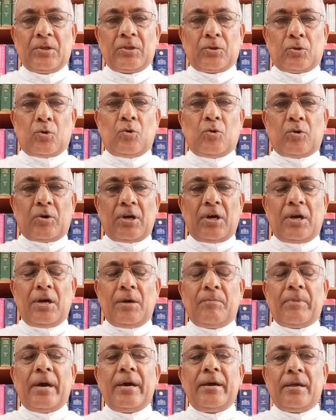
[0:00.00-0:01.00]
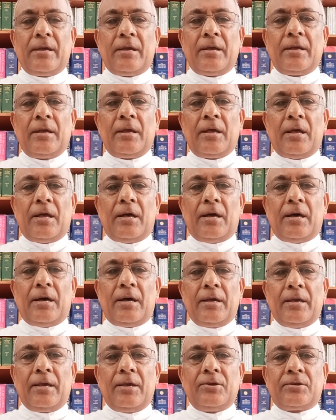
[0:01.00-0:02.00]
Torah
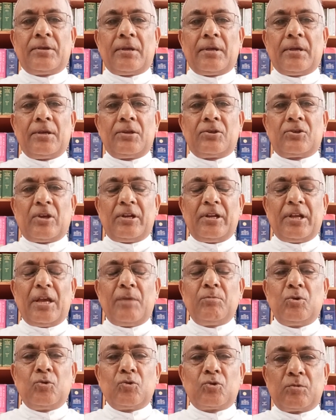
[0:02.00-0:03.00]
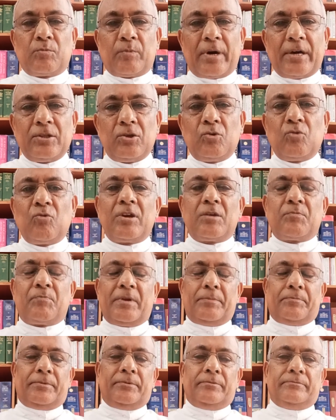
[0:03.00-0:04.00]
is the name used by the Jewish
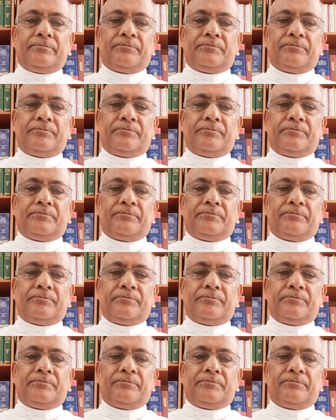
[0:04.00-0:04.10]
people.